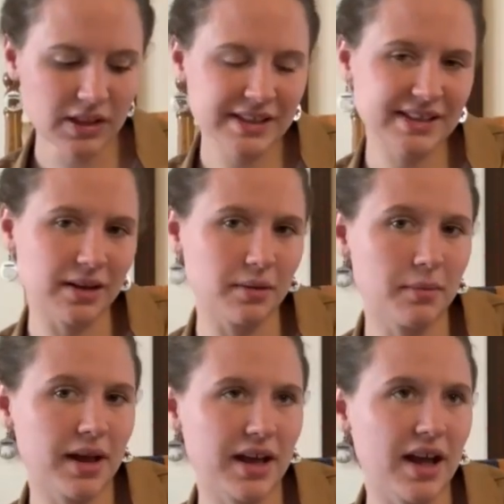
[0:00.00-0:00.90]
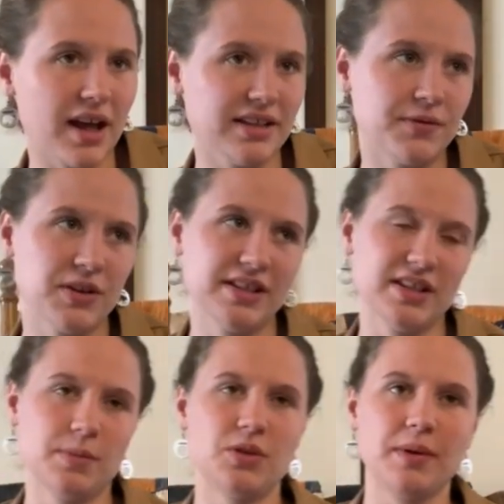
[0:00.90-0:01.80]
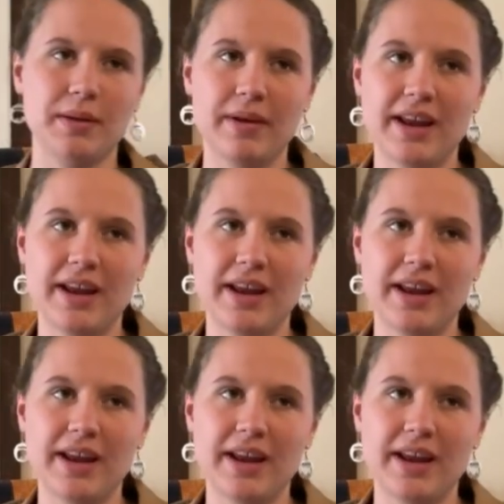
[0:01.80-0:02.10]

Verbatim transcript: some uh, differences between